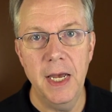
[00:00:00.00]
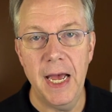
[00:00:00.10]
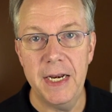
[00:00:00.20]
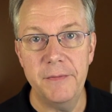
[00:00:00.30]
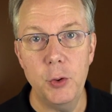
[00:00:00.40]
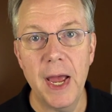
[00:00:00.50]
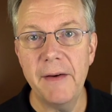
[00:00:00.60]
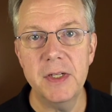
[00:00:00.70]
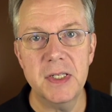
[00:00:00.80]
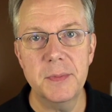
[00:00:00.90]
And if you
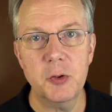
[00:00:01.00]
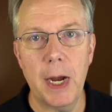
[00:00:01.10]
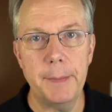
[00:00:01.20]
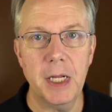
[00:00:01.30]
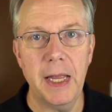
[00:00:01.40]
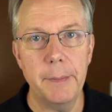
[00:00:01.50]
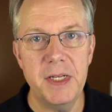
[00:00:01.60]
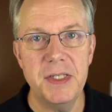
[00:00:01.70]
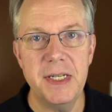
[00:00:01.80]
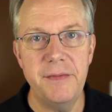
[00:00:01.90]
haven't subscribed to
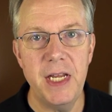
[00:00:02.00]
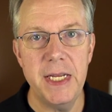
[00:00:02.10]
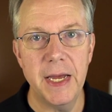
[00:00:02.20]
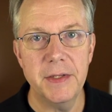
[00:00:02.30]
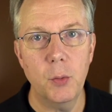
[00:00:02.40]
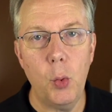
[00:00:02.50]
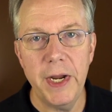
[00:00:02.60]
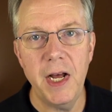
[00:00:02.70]
CloudBees T V yet, why